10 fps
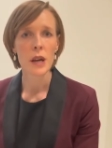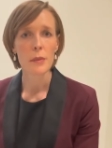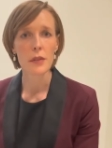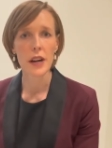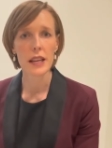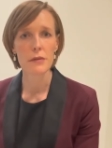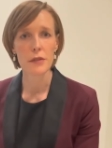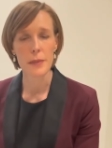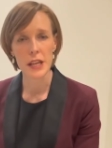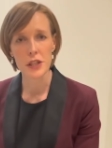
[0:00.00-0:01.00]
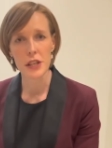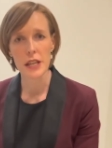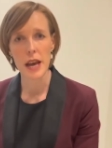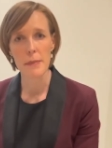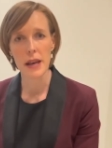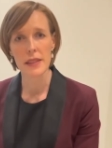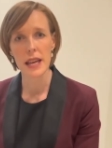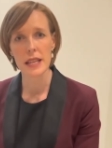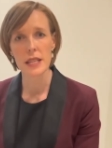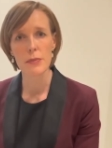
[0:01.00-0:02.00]
provide information about the
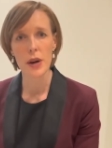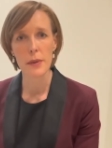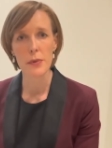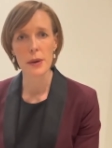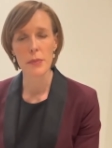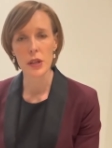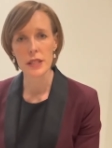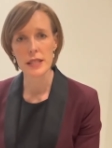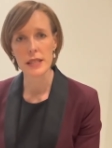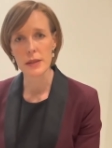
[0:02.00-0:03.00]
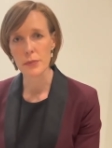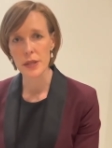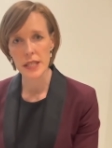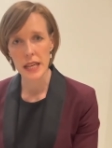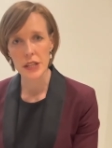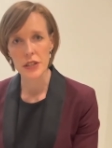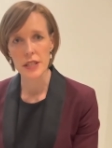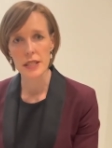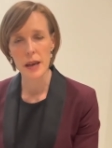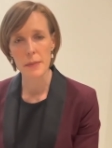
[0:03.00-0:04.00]
anti-bribery policies and
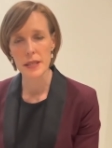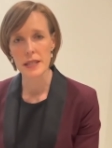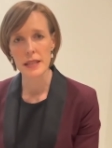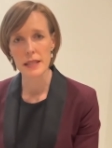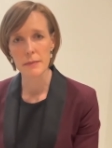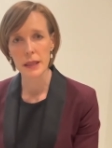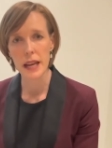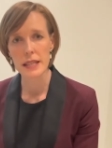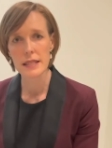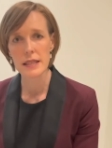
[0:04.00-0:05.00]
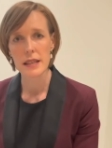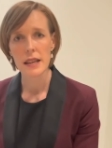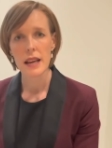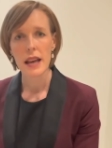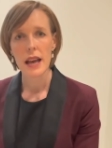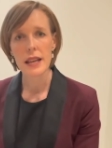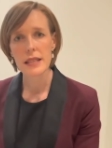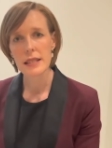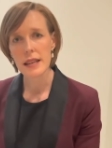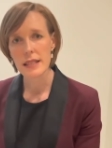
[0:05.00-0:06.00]
procedures a business has in place, and
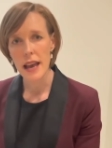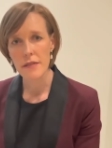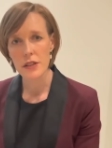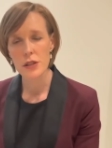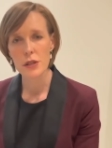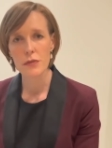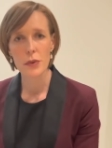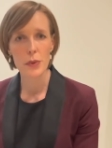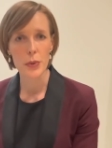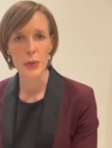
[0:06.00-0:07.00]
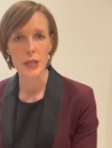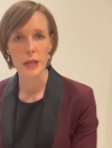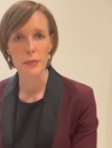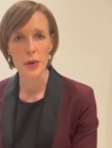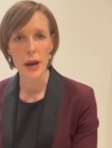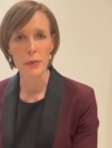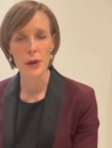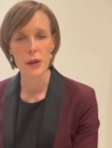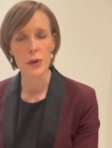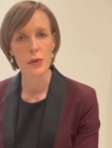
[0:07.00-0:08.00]
discuss avenues for reporting bribery
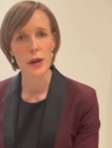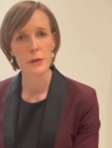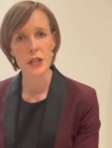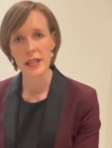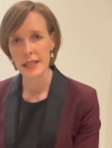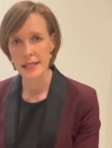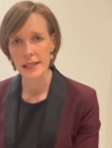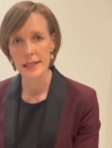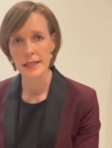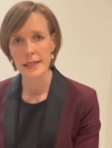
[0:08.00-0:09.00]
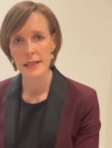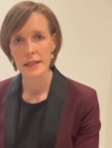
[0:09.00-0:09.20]
or corruption incidents.